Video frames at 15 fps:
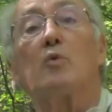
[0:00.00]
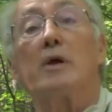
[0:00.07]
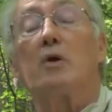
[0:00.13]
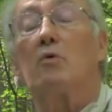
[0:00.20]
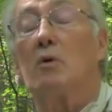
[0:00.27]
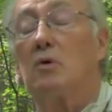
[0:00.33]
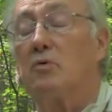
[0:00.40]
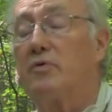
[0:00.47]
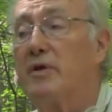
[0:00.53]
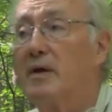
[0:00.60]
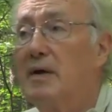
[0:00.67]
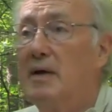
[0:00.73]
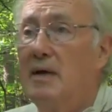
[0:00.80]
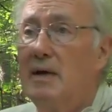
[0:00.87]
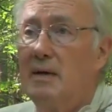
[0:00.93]
regrowth.
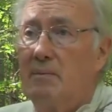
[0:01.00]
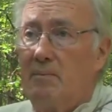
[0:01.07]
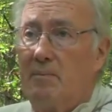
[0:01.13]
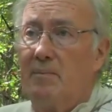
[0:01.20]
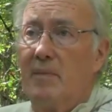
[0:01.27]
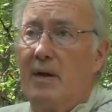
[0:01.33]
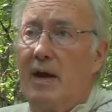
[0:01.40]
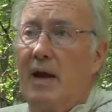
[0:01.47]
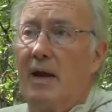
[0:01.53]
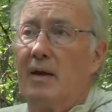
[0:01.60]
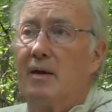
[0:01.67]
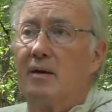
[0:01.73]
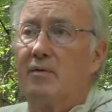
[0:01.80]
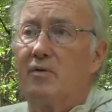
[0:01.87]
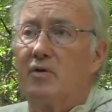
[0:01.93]

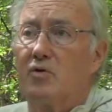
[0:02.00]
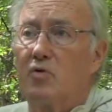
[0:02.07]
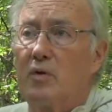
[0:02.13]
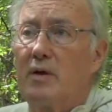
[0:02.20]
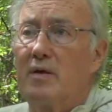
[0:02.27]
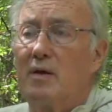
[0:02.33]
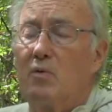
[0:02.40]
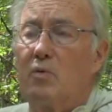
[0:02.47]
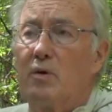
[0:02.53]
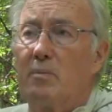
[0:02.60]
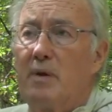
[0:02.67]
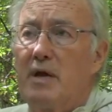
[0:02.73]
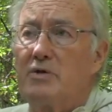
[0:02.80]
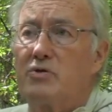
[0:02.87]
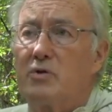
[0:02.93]
And the tree that we're
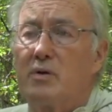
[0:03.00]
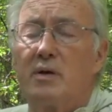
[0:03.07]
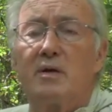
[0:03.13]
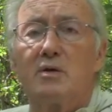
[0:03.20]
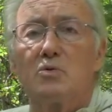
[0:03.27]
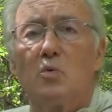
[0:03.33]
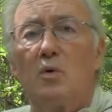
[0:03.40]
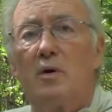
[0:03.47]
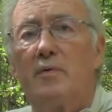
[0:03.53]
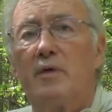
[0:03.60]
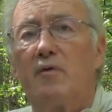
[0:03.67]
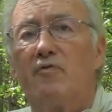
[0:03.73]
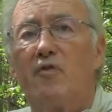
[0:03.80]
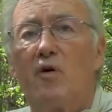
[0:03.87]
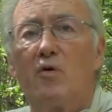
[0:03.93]
measuring is one
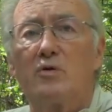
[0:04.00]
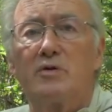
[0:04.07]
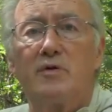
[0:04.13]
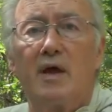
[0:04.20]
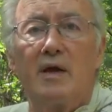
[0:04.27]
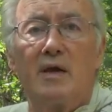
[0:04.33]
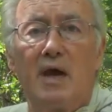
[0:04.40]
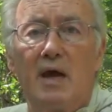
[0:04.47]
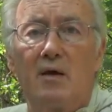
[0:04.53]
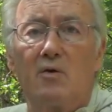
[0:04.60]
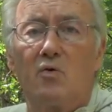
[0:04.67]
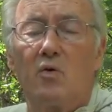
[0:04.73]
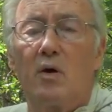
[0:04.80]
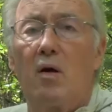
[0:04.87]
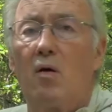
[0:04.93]
that falls in that
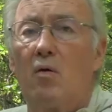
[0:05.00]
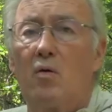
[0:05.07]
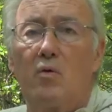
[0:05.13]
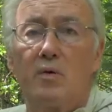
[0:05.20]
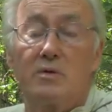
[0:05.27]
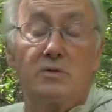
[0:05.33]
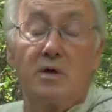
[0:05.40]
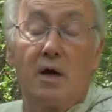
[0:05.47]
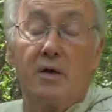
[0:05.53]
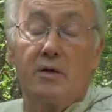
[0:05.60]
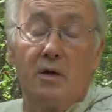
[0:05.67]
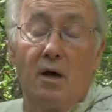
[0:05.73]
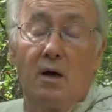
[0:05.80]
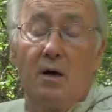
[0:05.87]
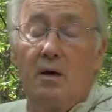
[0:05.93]
category, although it's not
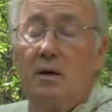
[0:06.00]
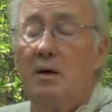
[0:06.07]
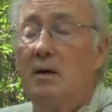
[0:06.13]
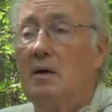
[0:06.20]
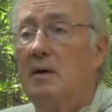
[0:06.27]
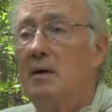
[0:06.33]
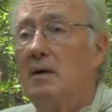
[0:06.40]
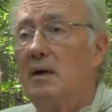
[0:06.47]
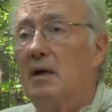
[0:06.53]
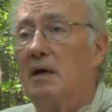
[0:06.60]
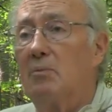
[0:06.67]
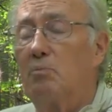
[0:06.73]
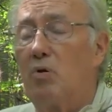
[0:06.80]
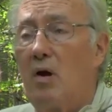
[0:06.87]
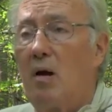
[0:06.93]
young.
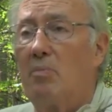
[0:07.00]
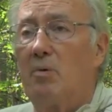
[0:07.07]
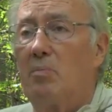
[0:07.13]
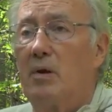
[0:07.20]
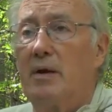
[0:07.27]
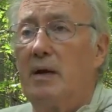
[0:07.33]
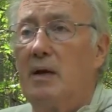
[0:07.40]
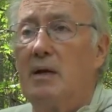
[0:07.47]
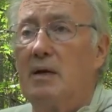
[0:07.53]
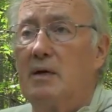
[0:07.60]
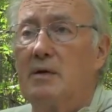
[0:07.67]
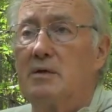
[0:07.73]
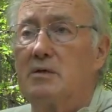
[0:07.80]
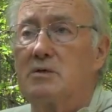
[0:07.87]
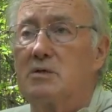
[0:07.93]
It probably
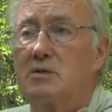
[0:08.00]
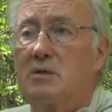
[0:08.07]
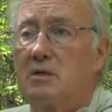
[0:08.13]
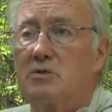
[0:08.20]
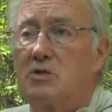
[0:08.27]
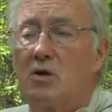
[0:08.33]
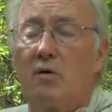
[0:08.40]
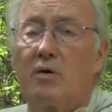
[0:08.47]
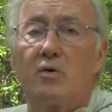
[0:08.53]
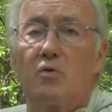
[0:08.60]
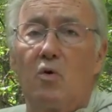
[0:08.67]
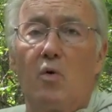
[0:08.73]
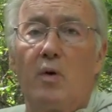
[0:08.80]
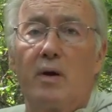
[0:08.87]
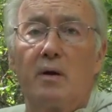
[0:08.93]
started
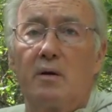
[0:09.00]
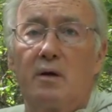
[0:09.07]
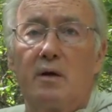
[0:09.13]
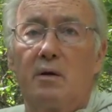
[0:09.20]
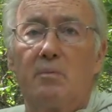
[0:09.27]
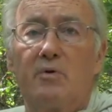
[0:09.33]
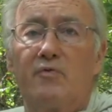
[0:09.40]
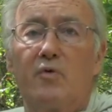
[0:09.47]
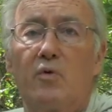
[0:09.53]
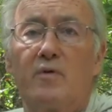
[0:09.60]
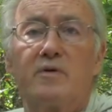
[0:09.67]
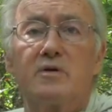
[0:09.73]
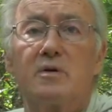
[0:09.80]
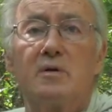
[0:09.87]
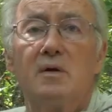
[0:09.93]
growing a little before
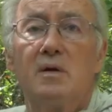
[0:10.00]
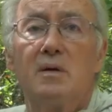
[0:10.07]
the